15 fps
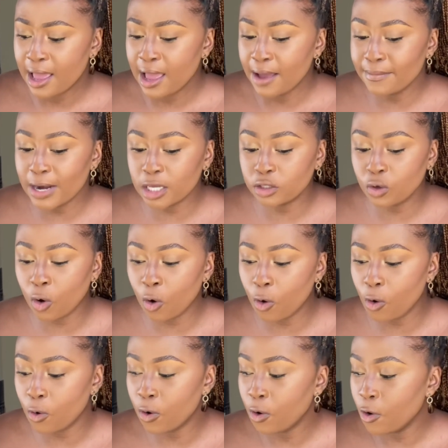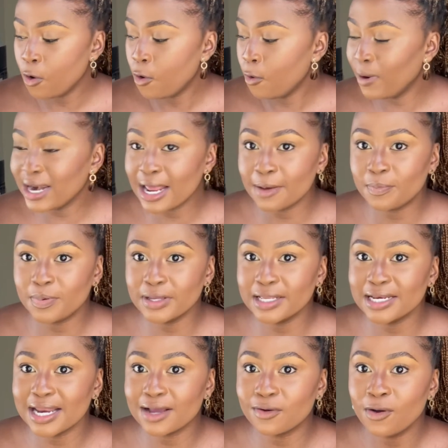I'm like, yo, what happened?
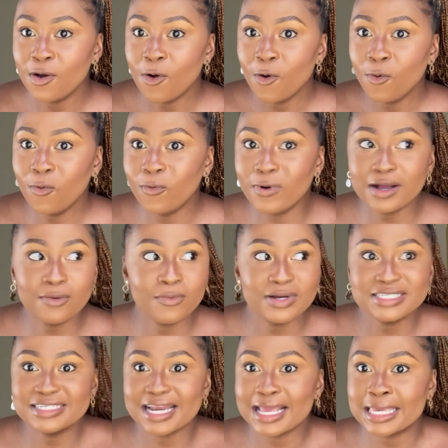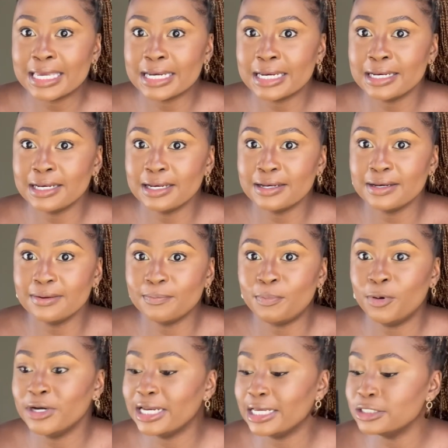Like, what did I get
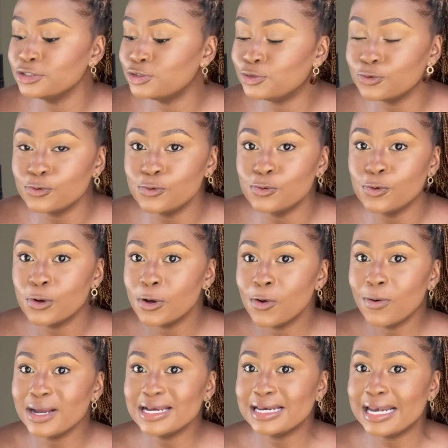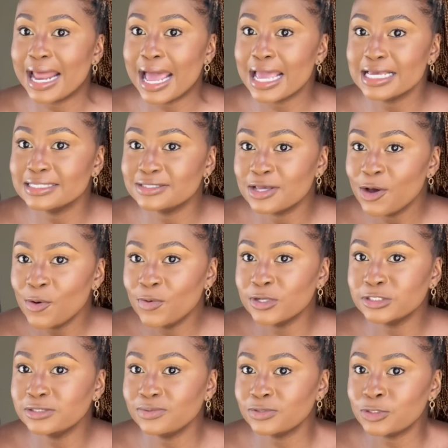put into? What lies were
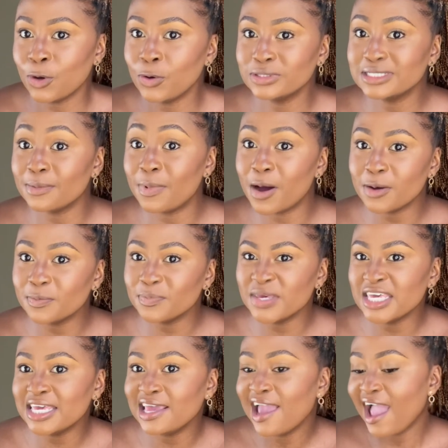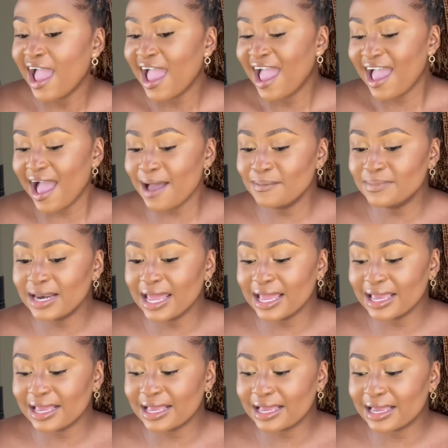told about me? I'm
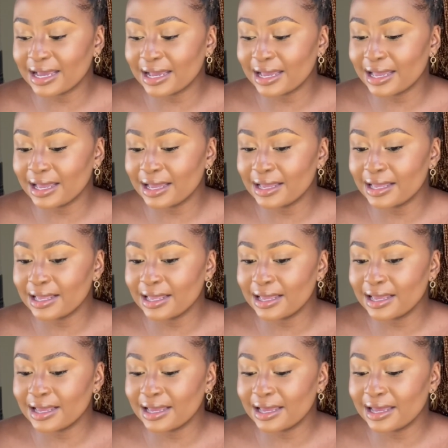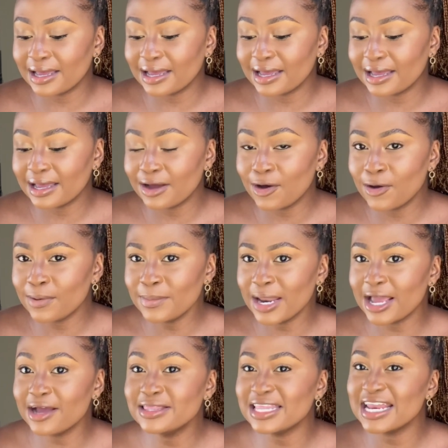like, and then
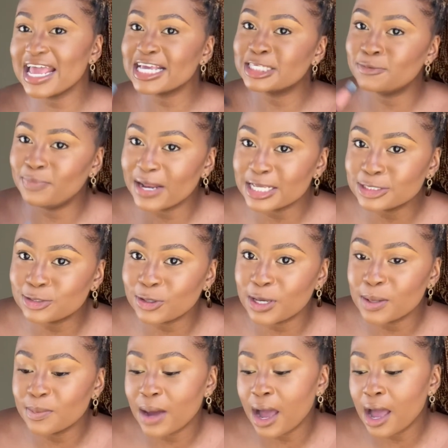I explained to him,